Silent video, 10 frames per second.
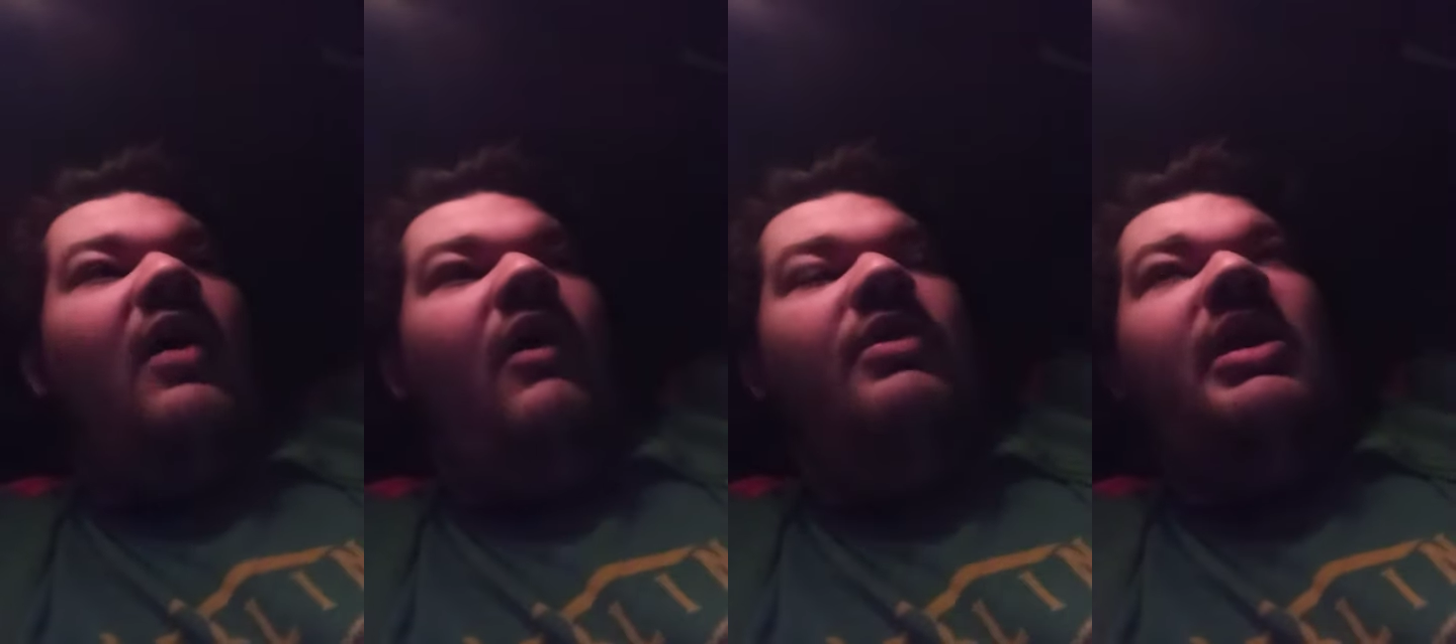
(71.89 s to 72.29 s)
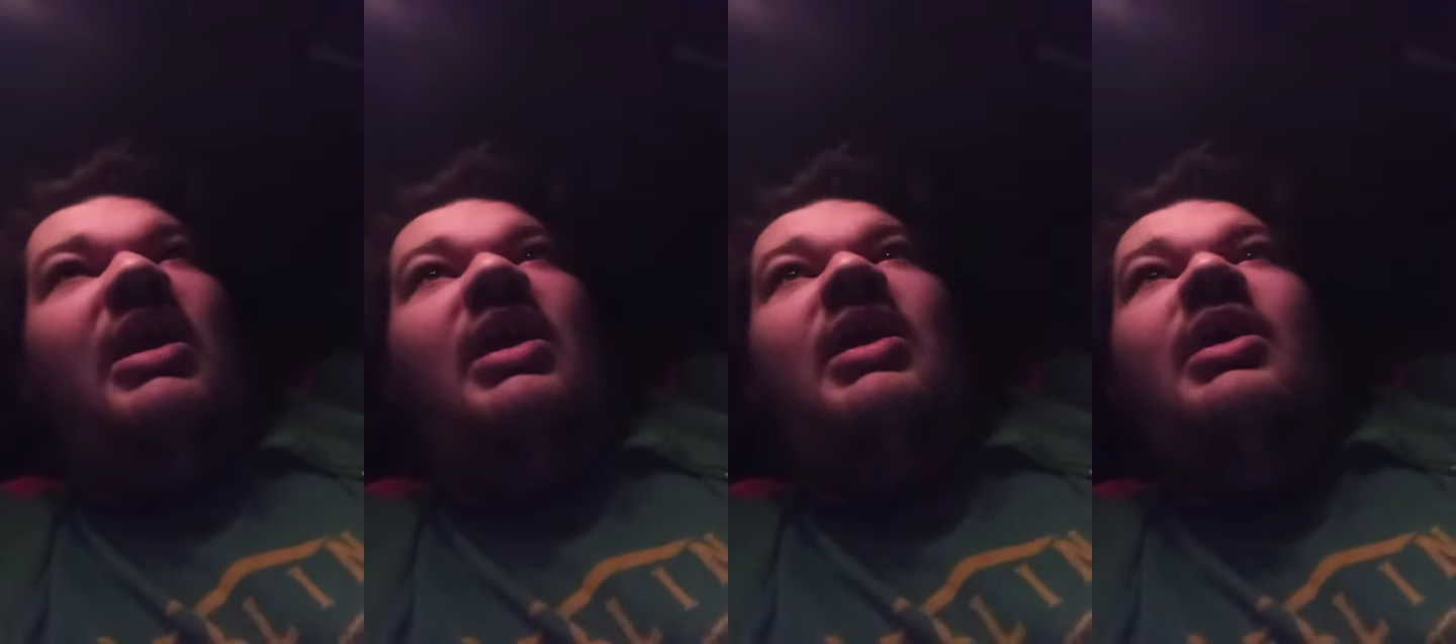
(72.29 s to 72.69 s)
on
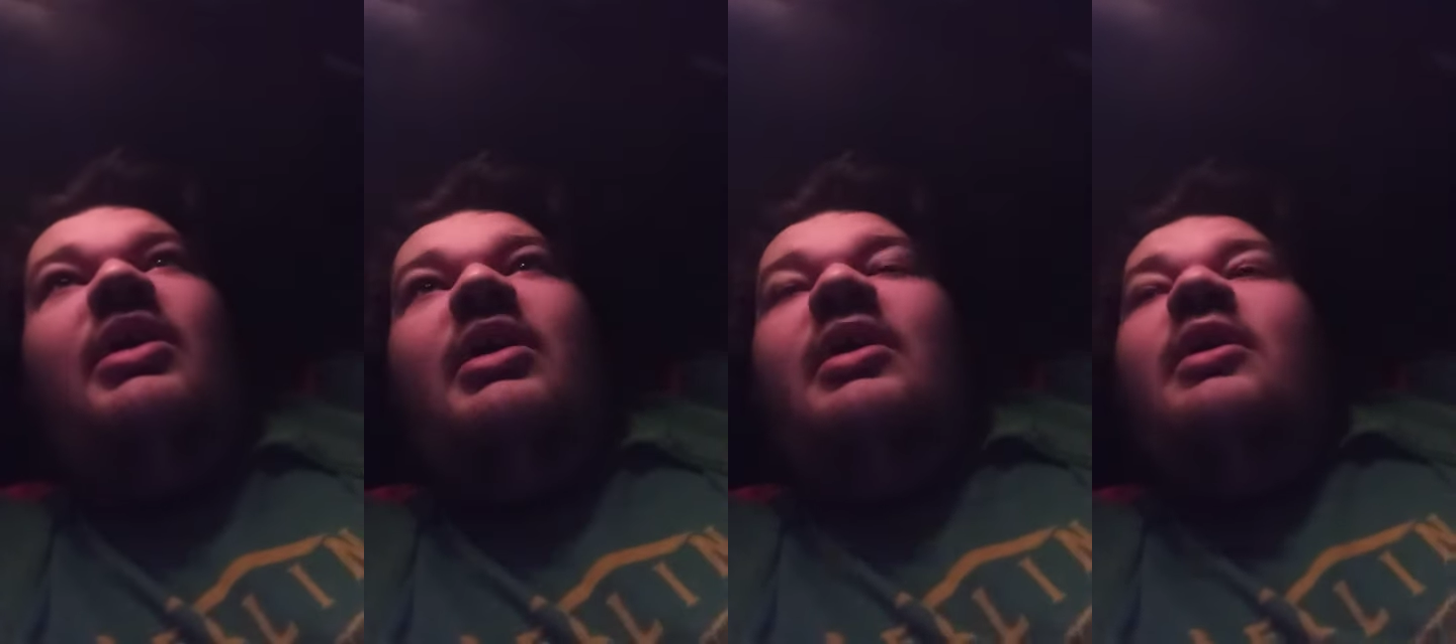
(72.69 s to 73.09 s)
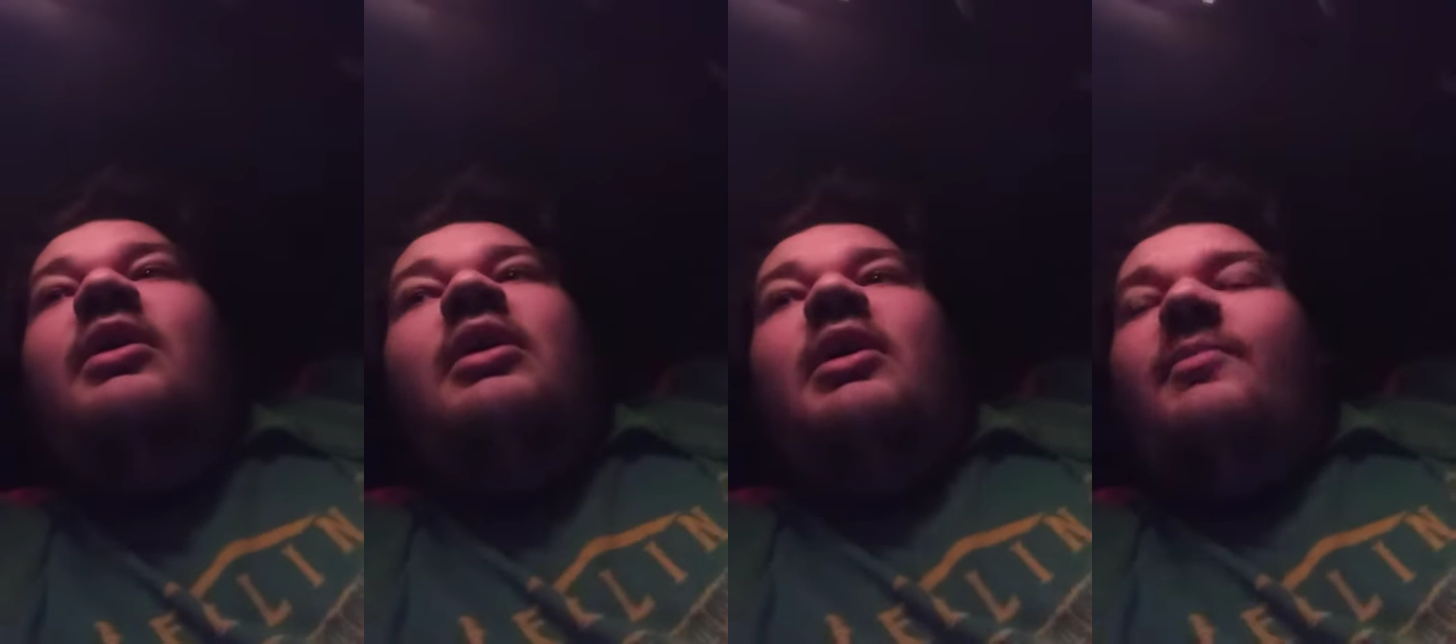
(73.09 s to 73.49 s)
the
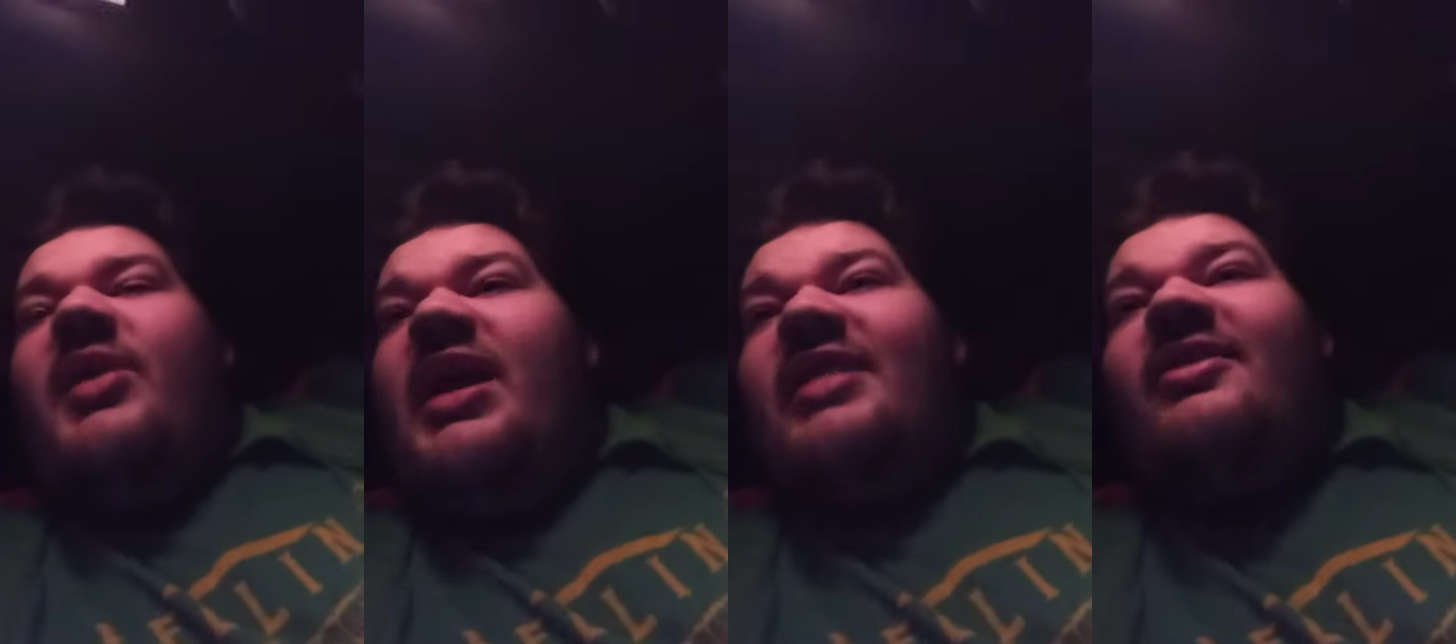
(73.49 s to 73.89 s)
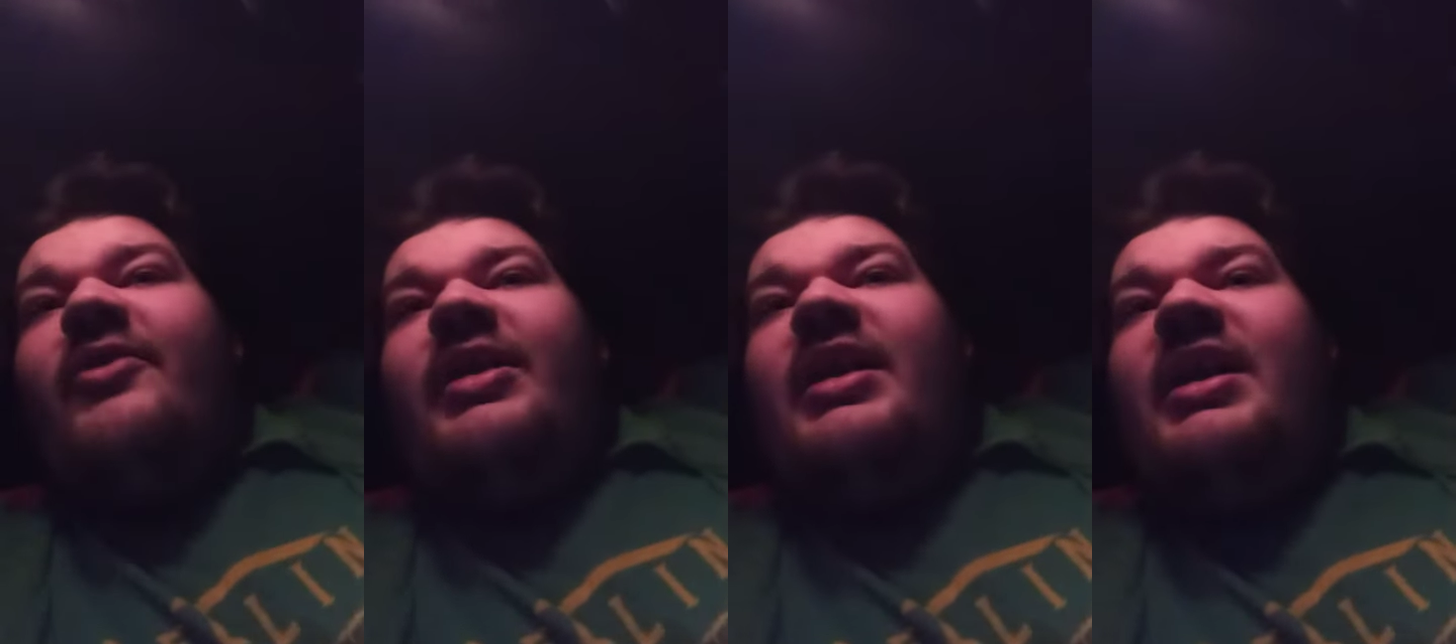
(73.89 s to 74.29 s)

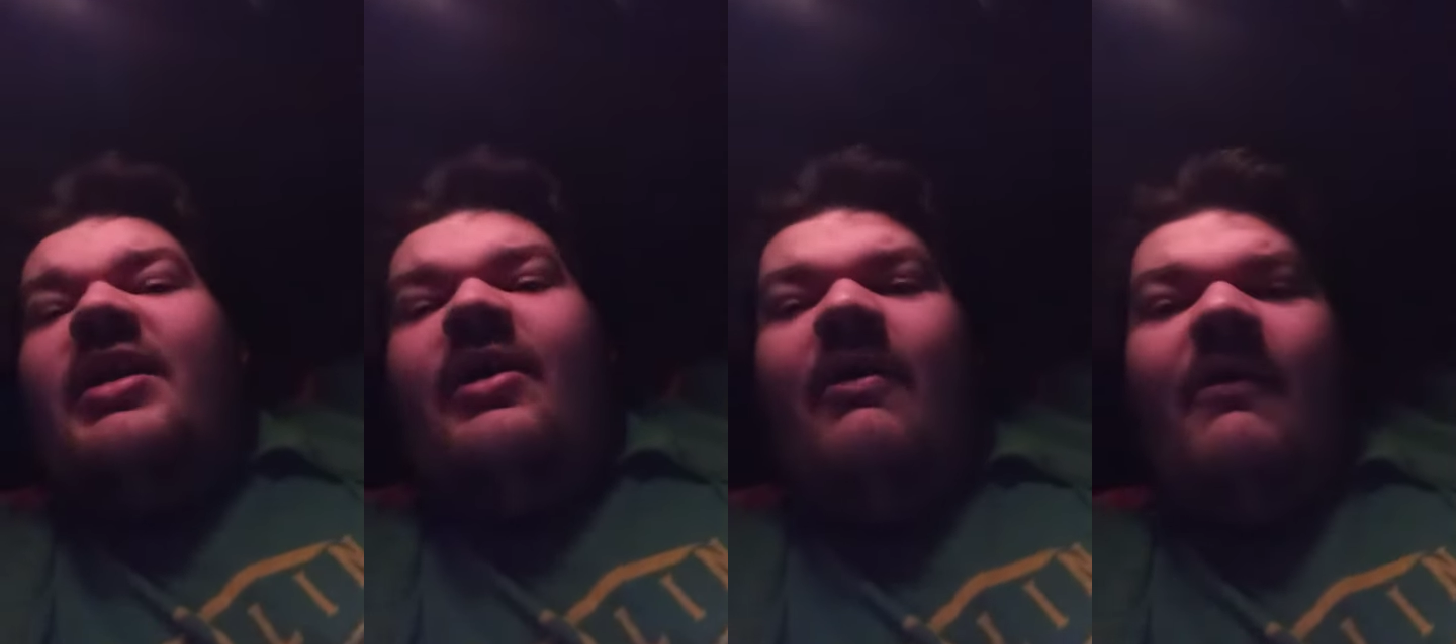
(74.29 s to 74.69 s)
PS3.